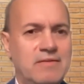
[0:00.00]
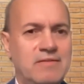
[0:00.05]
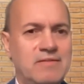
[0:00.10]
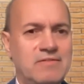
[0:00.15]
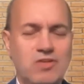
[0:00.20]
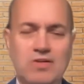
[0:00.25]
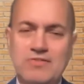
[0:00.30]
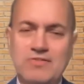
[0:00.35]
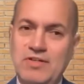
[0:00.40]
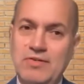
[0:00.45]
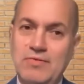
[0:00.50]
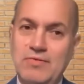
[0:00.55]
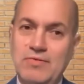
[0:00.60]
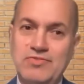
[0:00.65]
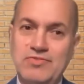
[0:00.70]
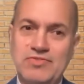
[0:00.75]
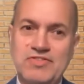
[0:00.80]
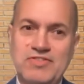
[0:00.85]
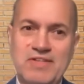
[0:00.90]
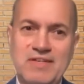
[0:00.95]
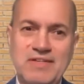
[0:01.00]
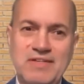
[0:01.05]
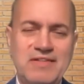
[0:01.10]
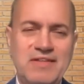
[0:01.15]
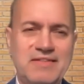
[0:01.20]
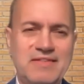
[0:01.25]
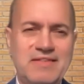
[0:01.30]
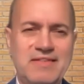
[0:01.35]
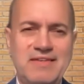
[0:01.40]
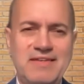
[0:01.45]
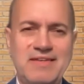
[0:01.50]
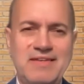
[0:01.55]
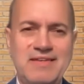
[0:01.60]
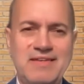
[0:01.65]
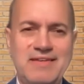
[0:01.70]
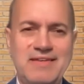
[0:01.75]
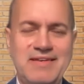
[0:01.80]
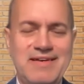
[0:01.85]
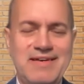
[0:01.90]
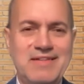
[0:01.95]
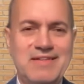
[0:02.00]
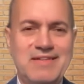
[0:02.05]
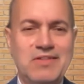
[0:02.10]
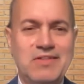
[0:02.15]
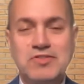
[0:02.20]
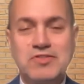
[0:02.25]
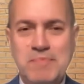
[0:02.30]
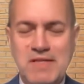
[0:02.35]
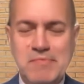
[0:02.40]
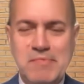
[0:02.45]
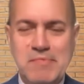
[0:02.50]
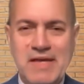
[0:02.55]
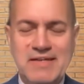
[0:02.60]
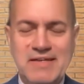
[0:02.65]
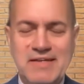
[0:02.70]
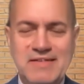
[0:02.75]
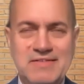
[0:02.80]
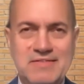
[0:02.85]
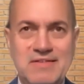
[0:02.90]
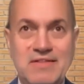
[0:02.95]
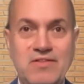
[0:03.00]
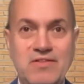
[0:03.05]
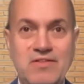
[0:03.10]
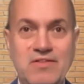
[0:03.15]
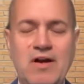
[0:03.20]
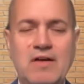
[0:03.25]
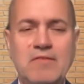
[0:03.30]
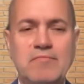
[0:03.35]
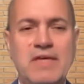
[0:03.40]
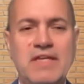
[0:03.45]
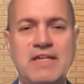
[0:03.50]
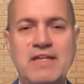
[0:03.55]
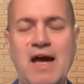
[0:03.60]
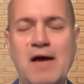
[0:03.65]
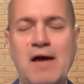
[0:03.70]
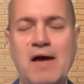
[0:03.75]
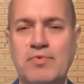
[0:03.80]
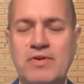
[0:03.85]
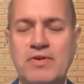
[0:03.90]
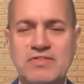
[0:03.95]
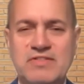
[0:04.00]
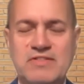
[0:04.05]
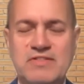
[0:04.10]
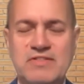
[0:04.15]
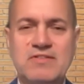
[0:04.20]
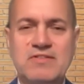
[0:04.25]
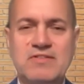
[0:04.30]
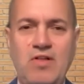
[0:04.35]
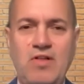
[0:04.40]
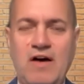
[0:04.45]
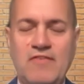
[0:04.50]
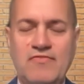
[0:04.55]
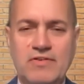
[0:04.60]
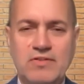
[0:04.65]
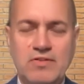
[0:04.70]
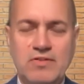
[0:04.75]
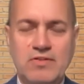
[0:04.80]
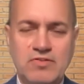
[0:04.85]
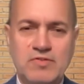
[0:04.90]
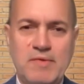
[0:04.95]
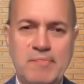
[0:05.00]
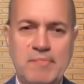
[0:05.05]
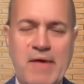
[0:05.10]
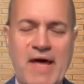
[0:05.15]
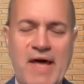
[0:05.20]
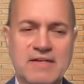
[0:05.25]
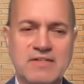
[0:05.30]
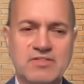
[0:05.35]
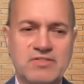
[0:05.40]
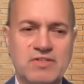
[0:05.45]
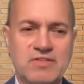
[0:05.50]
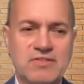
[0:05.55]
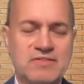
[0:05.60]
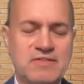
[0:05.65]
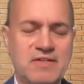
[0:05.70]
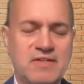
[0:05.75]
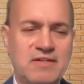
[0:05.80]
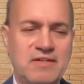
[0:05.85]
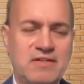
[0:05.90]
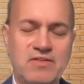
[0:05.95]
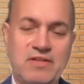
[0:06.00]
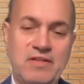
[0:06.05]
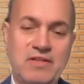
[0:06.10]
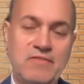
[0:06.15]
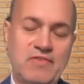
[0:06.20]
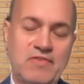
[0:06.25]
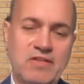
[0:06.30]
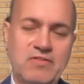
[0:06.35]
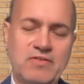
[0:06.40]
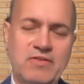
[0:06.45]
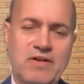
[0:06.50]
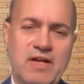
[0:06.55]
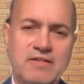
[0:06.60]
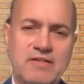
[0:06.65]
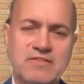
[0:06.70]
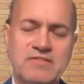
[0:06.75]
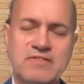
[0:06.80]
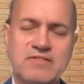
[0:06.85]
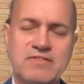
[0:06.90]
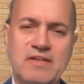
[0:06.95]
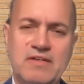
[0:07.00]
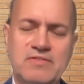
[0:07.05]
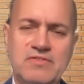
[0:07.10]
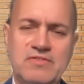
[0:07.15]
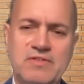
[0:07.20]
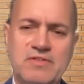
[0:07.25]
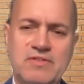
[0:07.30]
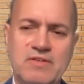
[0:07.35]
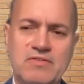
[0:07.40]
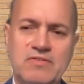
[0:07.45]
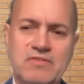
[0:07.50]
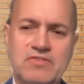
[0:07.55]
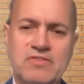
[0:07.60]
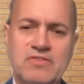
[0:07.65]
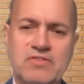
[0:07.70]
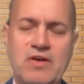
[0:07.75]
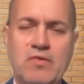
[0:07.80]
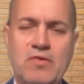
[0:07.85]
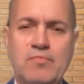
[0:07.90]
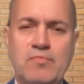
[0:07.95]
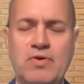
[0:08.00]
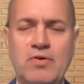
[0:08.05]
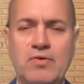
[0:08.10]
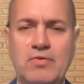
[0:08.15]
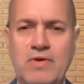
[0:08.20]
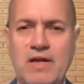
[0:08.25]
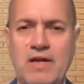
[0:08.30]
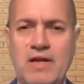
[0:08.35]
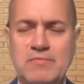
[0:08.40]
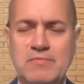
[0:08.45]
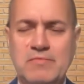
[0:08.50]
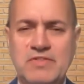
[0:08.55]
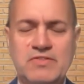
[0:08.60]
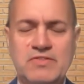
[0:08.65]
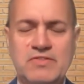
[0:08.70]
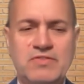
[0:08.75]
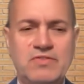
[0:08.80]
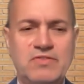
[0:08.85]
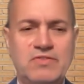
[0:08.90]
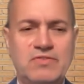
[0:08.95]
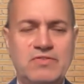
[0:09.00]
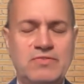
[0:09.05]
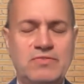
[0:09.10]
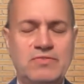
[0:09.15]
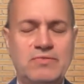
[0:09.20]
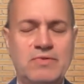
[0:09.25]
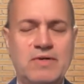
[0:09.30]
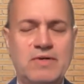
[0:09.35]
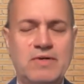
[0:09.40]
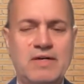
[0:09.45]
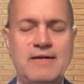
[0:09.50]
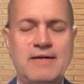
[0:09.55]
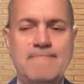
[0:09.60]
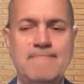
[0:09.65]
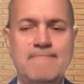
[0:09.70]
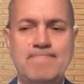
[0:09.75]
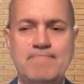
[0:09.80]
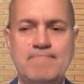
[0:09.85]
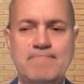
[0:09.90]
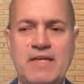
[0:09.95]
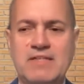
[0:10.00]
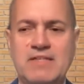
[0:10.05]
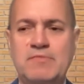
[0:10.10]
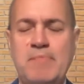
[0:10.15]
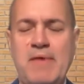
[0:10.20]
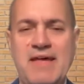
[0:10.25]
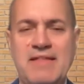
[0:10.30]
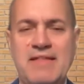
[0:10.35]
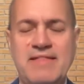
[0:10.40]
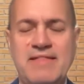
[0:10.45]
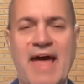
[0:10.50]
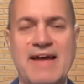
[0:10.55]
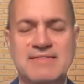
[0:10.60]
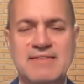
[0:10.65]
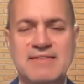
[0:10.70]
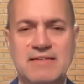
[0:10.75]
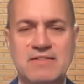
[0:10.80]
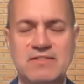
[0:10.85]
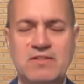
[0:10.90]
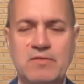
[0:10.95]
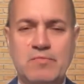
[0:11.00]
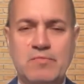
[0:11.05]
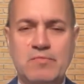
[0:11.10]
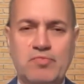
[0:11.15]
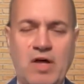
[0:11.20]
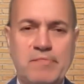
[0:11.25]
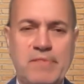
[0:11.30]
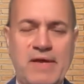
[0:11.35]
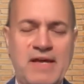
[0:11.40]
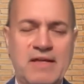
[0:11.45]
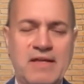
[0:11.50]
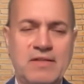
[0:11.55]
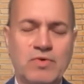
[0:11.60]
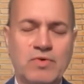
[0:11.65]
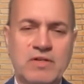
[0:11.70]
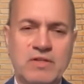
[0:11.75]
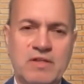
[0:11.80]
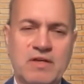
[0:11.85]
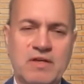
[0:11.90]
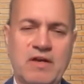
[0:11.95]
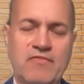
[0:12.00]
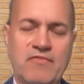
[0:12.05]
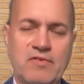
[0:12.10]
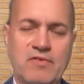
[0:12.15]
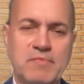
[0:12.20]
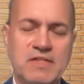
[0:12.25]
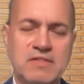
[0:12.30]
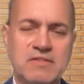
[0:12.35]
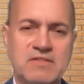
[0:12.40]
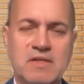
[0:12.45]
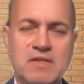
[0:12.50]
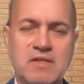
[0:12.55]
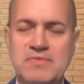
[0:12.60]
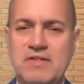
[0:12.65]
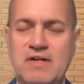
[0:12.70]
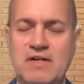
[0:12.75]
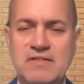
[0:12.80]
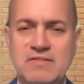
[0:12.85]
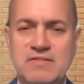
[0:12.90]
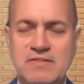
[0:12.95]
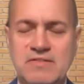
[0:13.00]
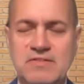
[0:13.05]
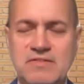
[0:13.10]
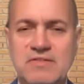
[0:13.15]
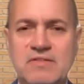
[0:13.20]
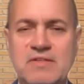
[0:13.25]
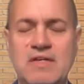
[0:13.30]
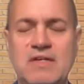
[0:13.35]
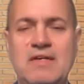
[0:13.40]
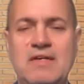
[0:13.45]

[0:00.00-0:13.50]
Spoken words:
It's also interesting that the low-speed base, and there are many operators that still offer low-speed packages, and even in the United States, there's now programs to expand access to broadband, where the government subsidizes